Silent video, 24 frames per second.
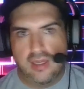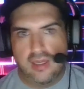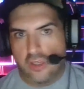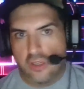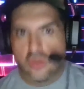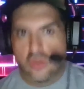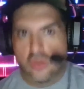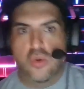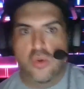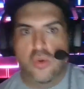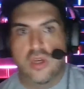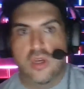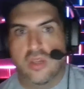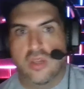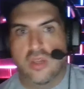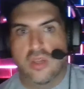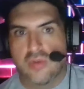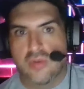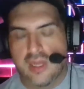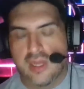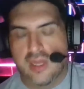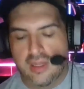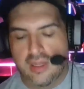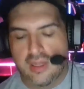It'll go to another
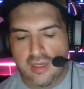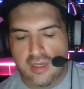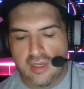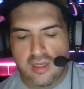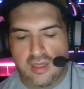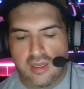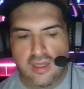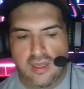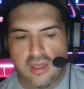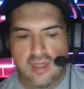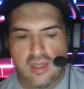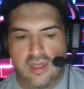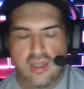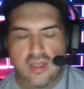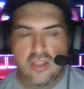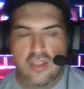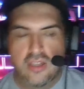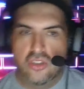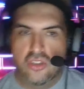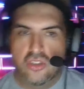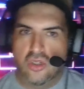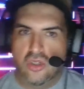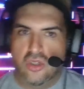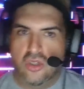reality.
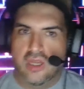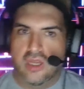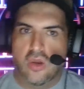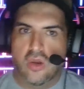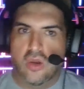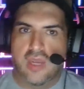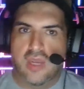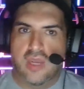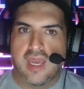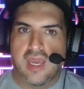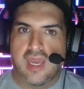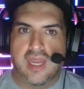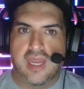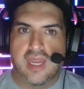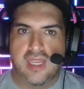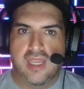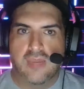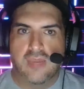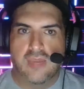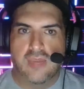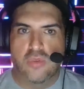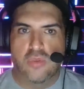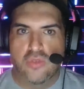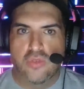So you're like, okay, I
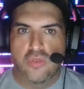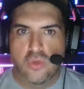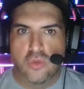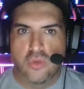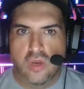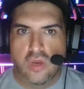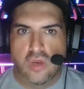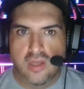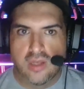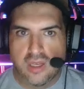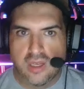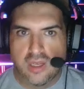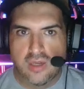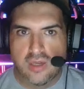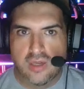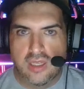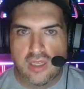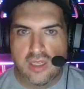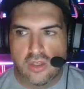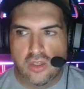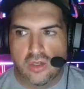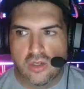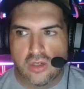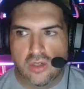can't prove you wrong there
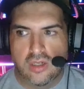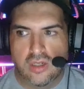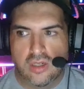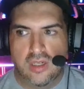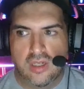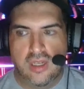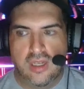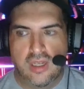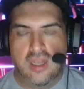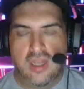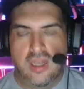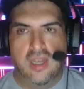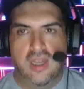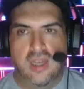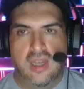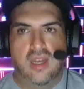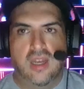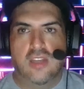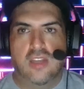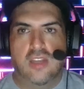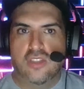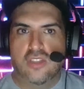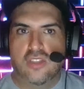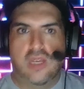either.
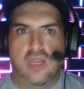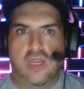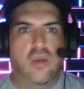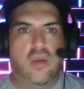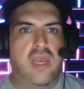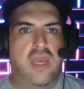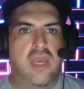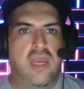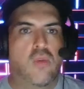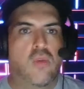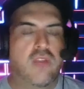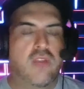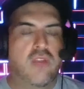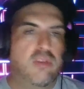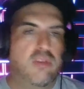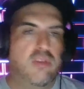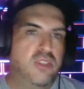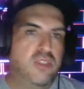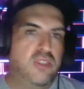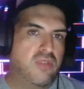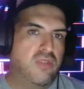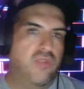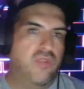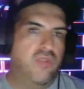You say, okay, what if we
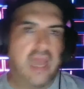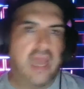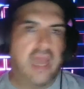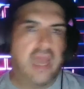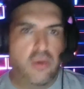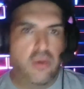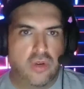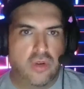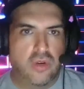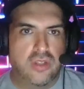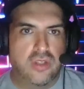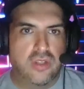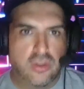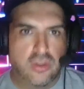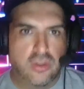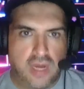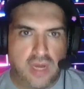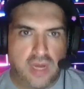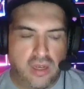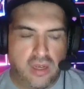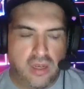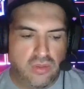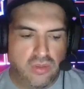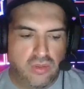put some flour on the
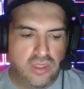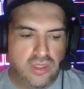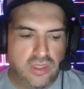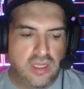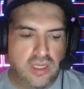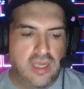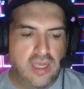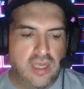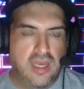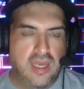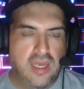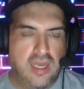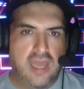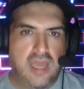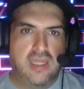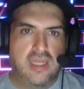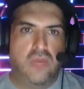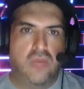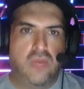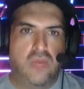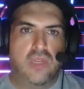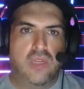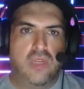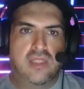ground, and
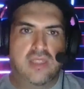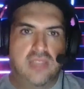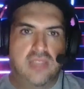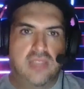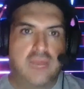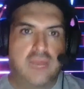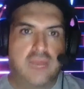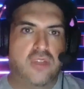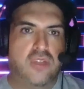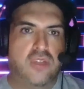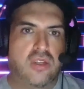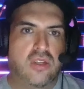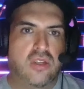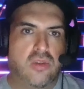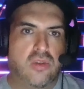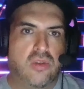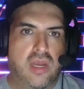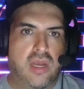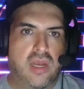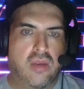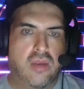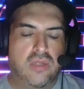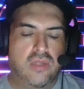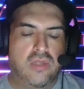then when it steps on the
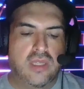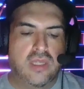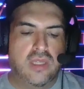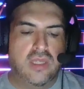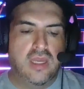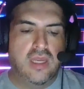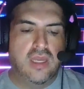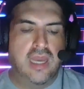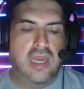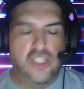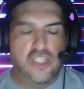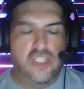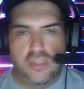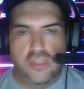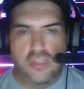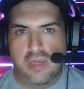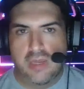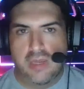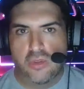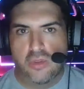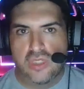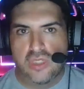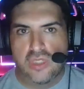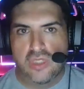ground, I should be
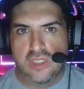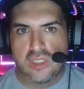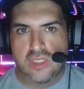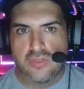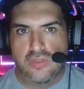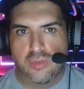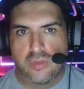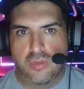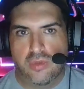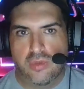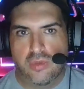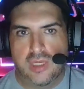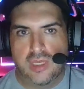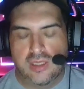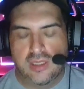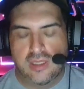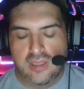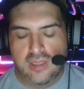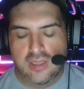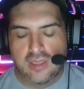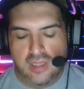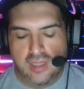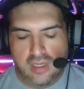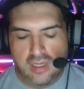able to see its
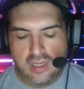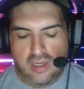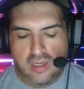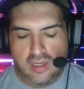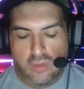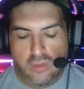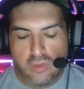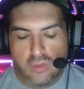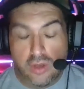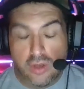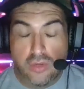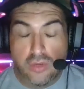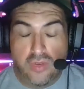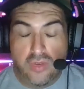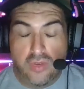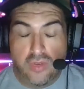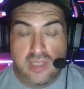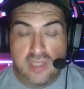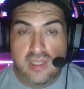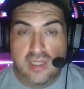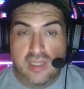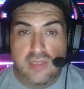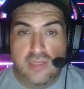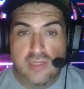footprints? Well, your friend
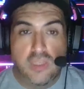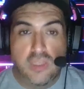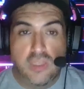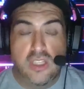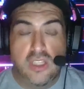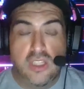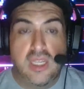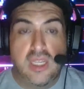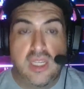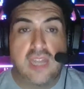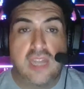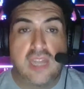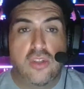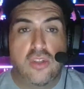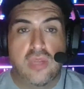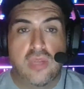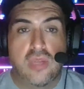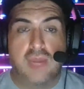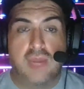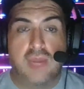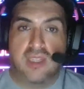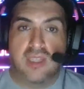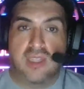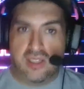says, well, you can't do
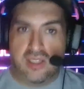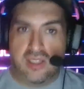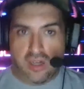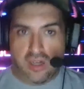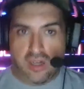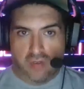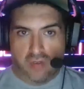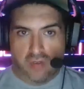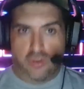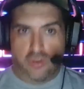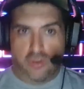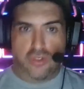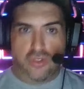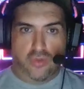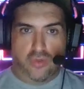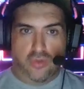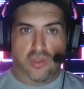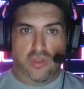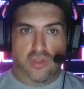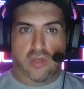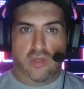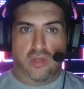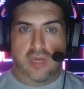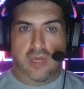that because it hovers over
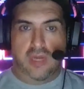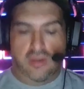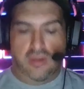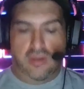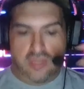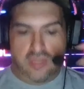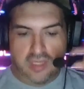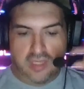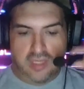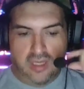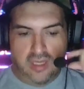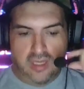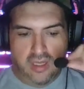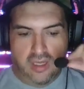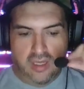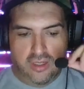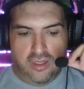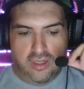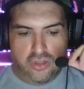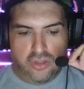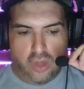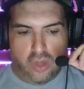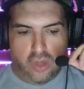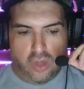the ground.
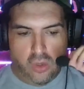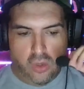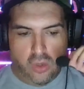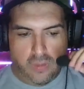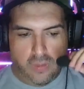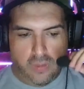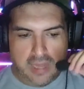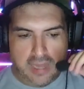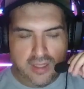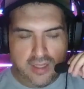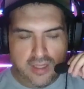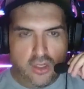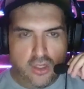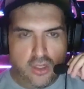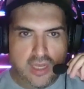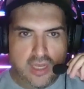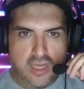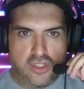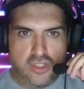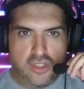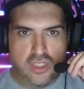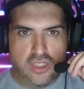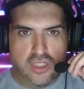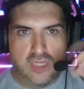So I think you
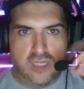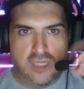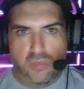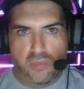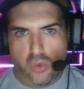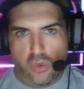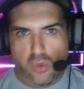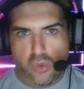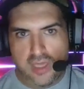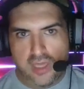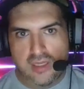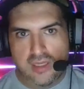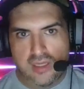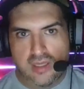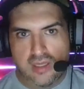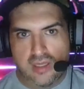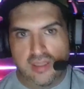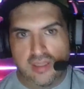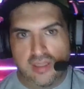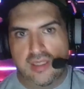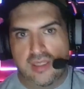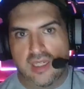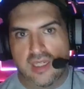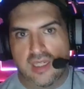guys are seeing the point.
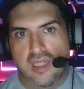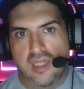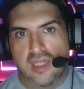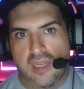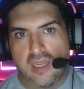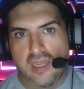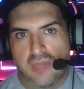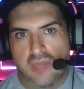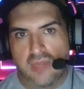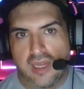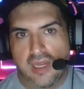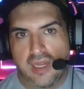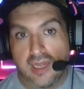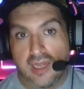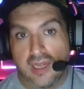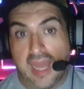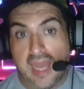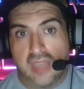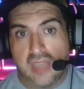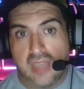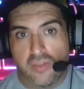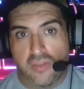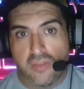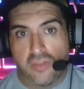This is a claim that
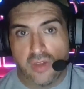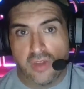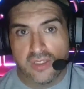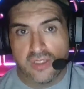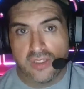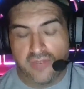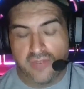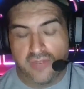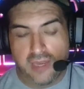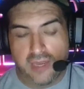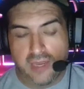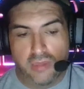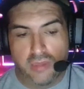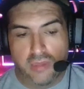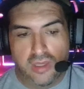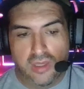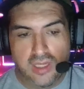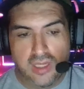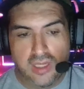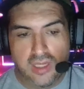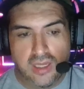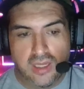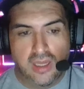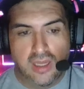lacks
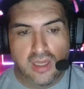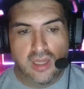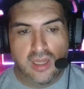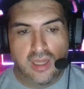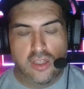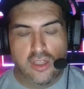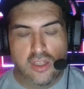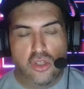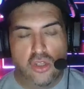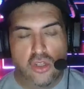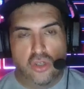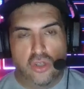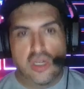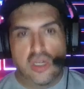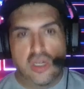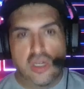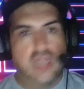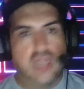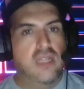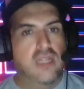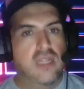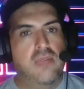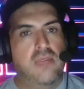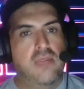falsifiability. You're
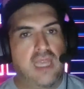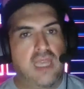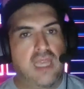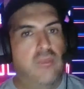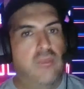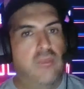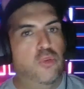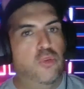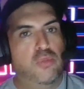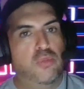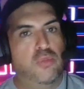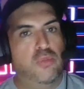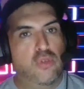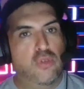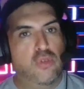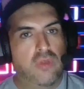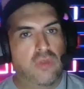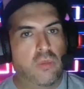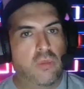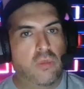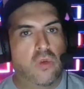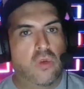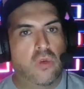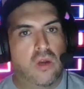not going to be able to prove
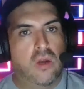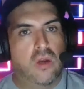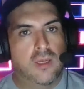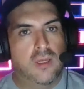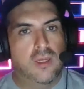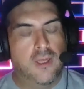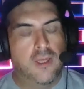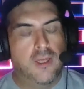them wrong.